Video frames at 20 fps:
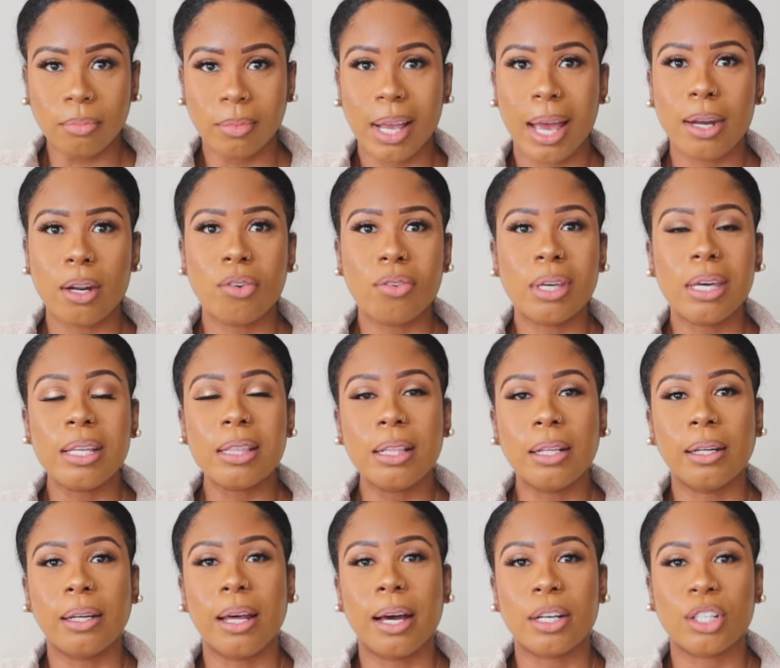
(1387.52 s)
I don't get
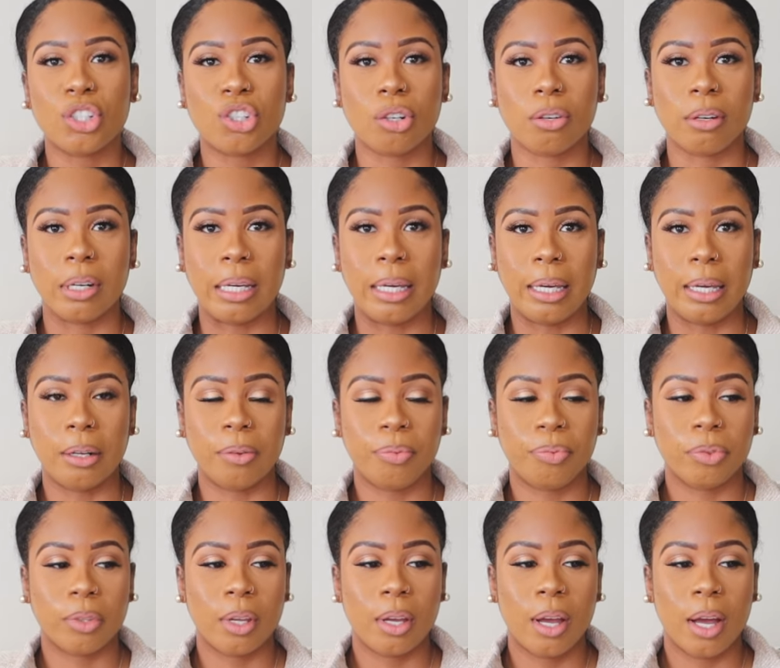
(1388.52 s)
the luxury
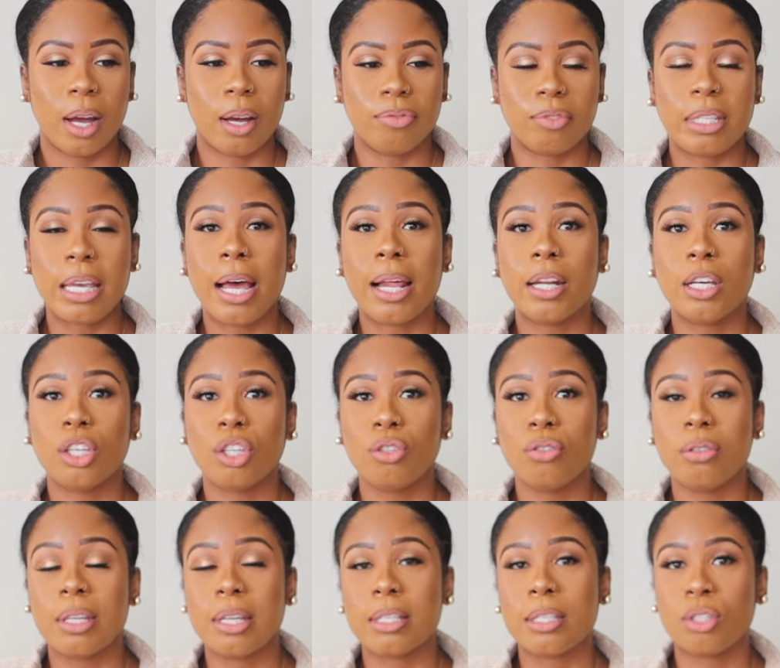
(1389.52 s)
of telling you
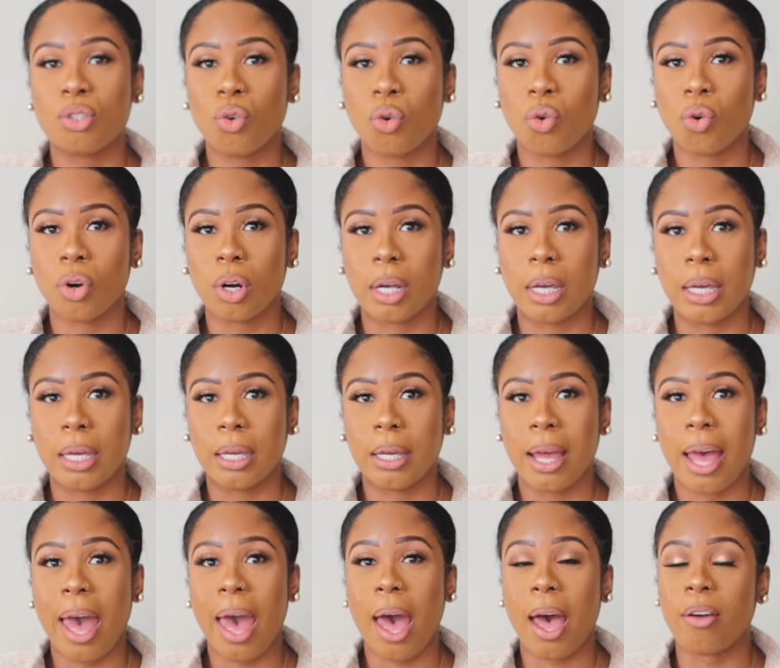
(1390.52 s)
this
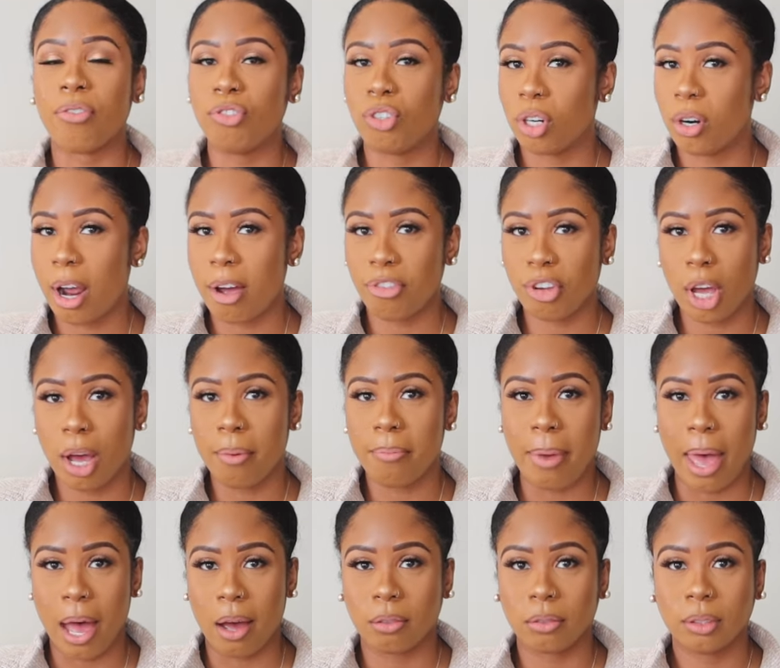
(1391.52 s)
story after I've come
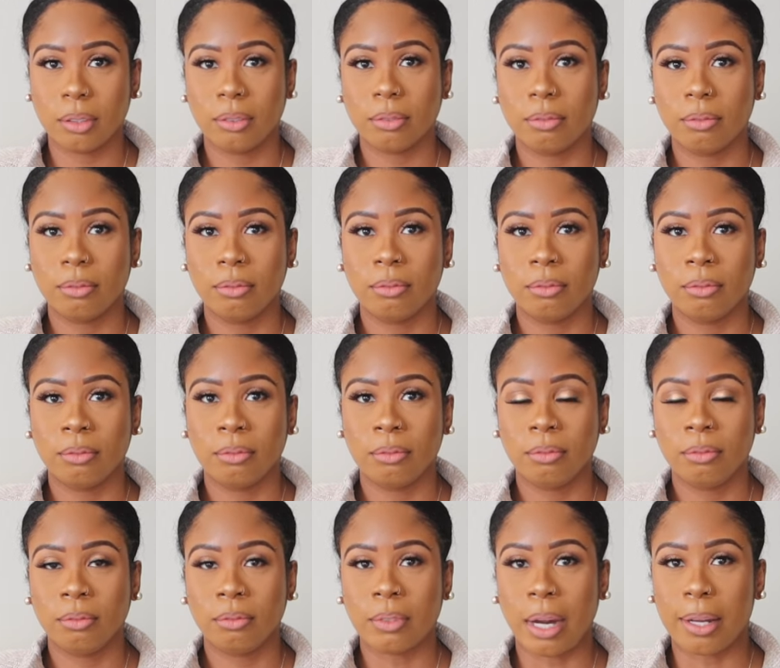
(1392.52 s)
out.
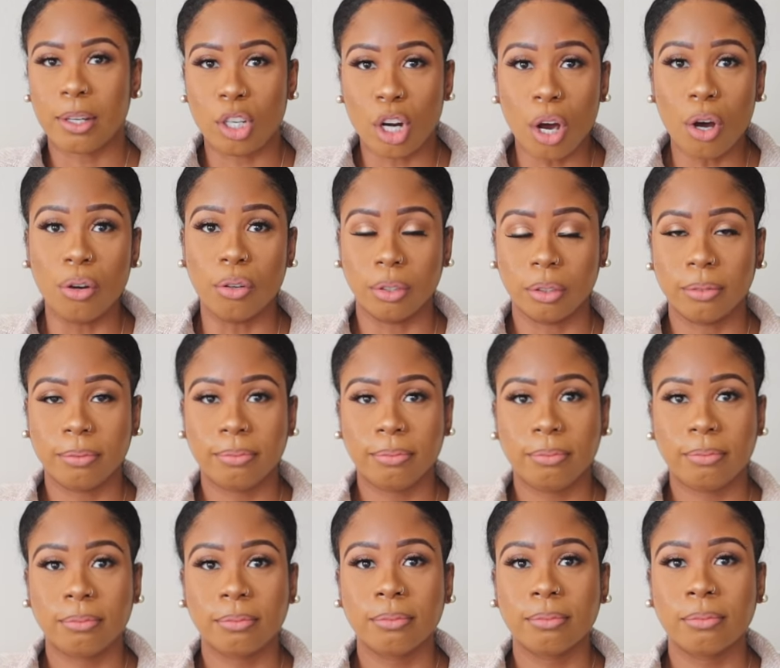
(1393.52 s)
I don't.
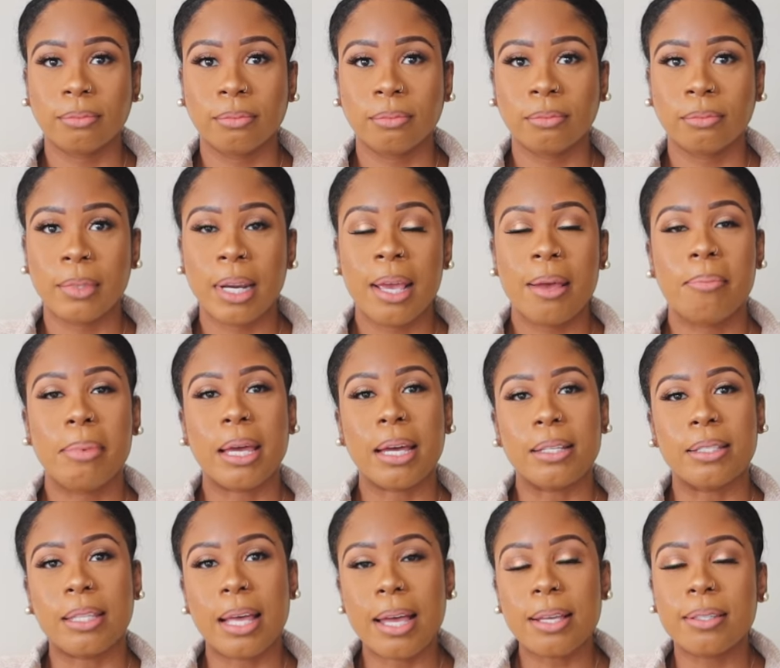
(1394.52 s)

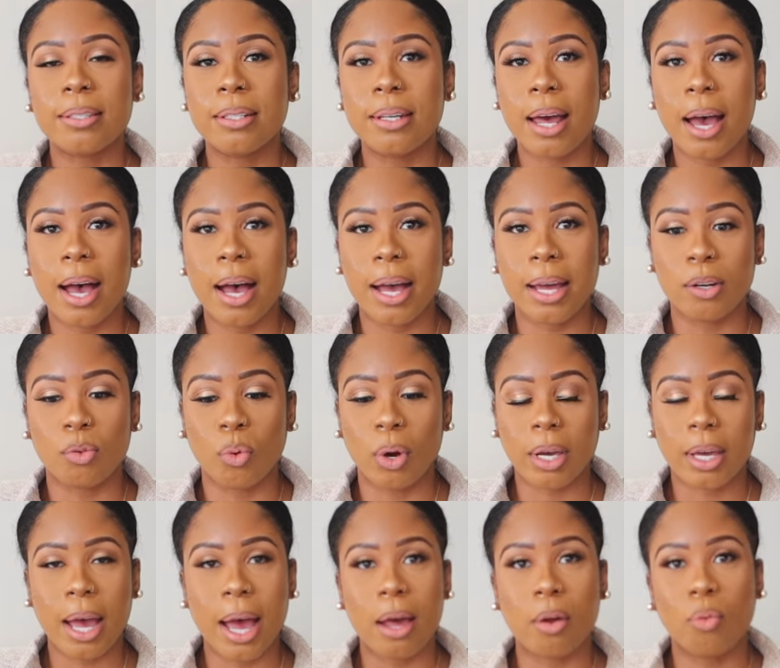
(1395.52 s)
Because that's not
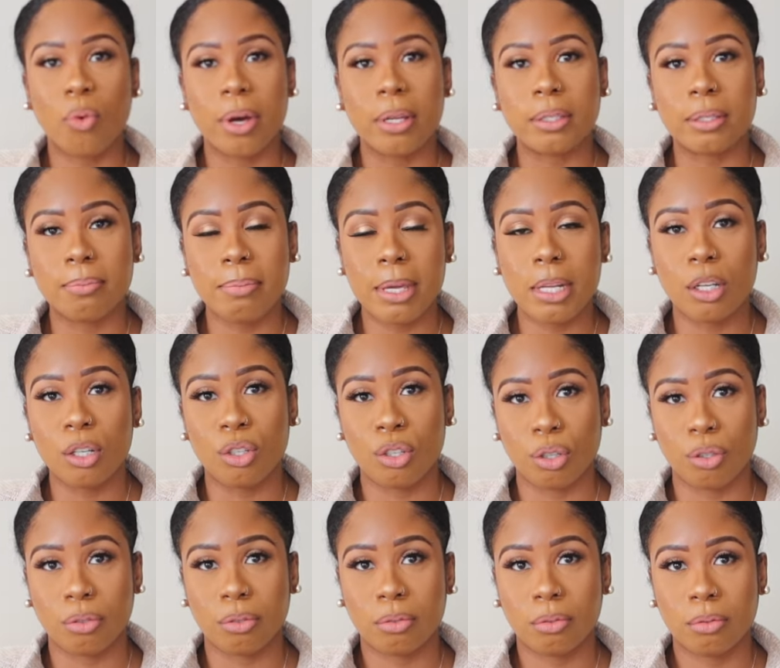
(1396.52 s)
what God wants me to
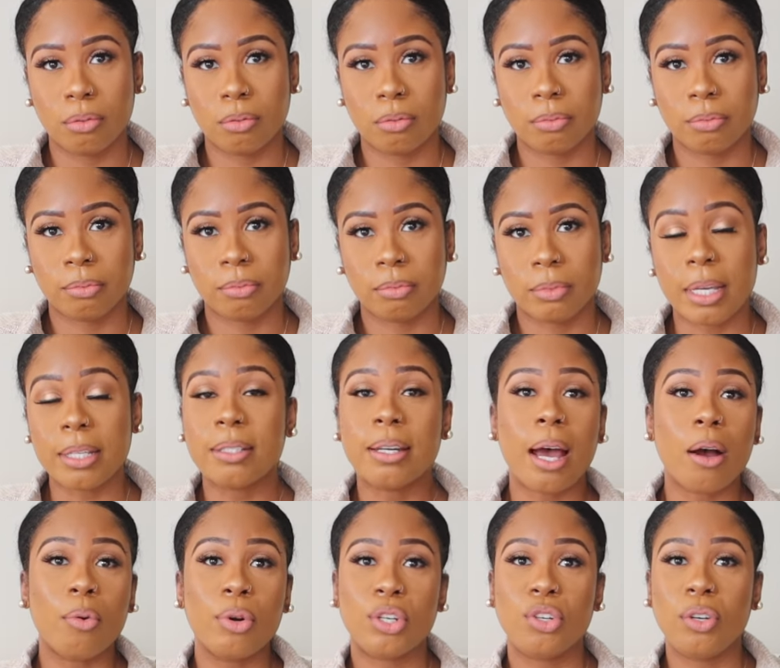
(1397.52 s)
do. That's
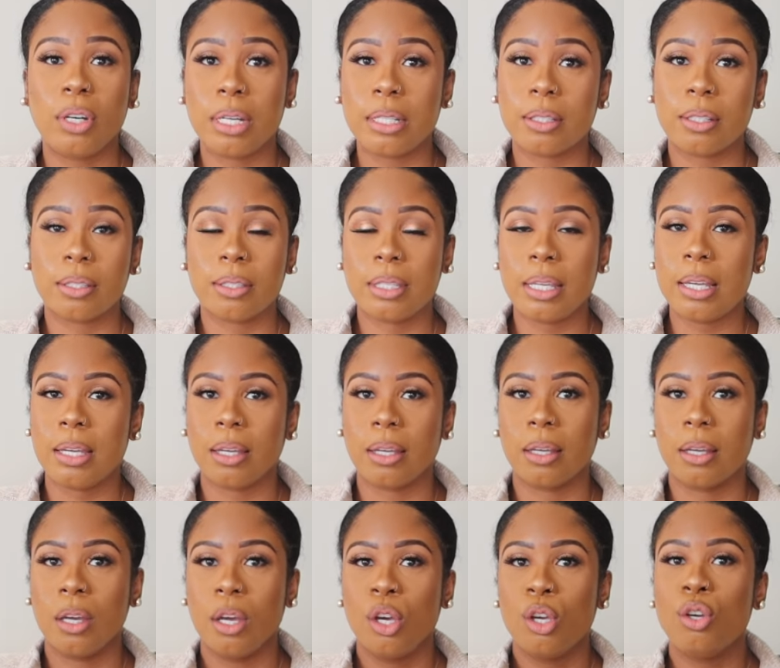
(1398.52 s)
not what you need to see.
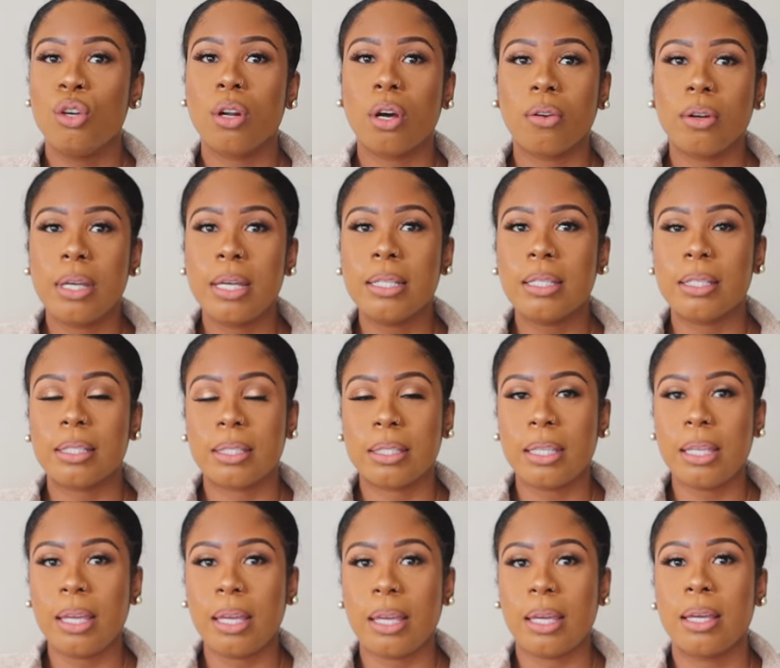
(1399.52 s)
You don't need to
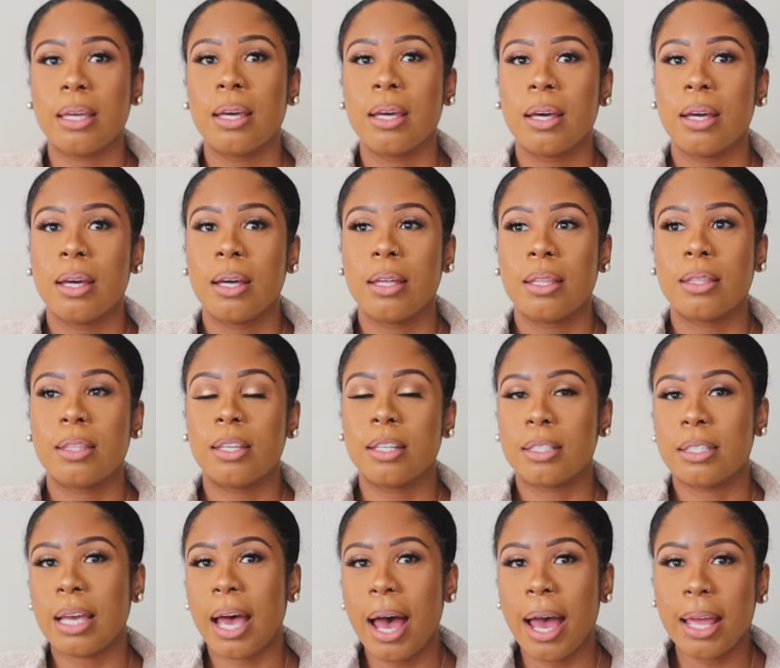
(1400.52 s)
see the
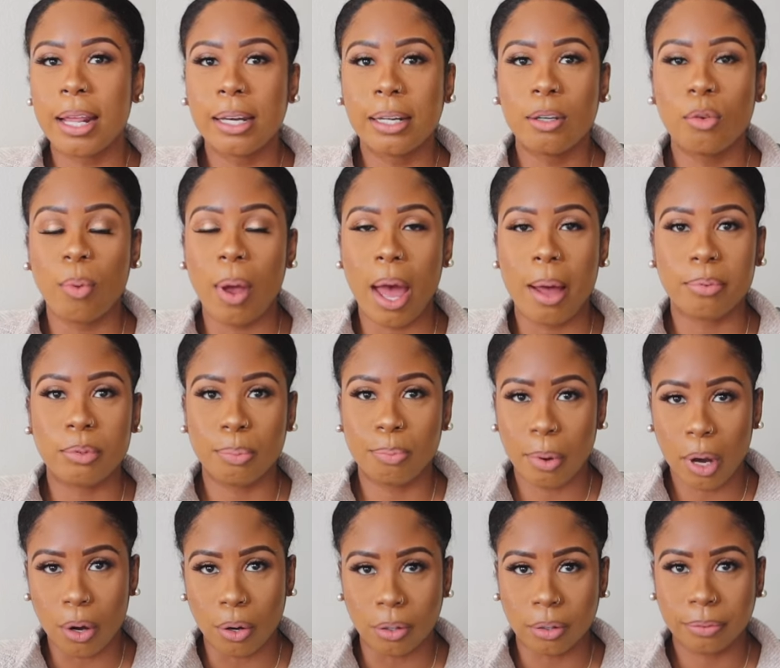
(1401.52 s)
tightly wrapped
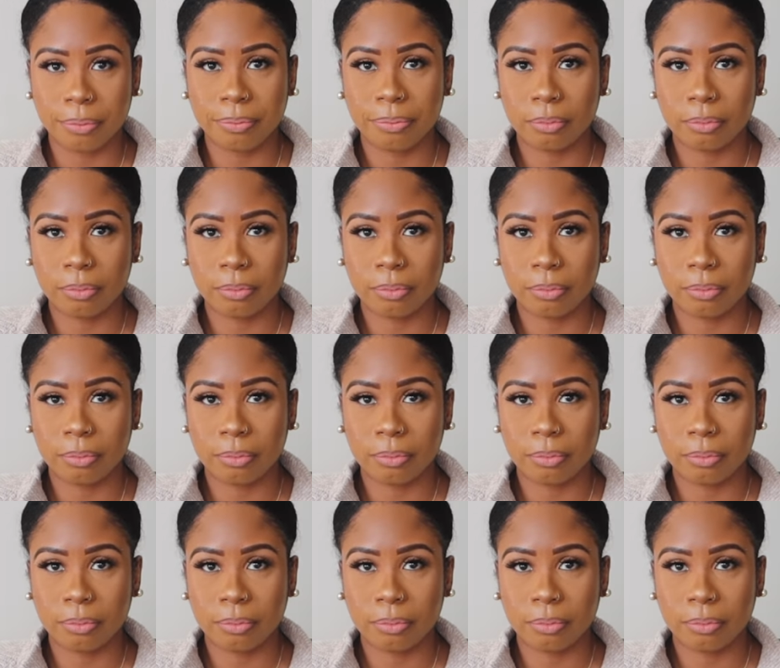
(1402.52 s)
bow.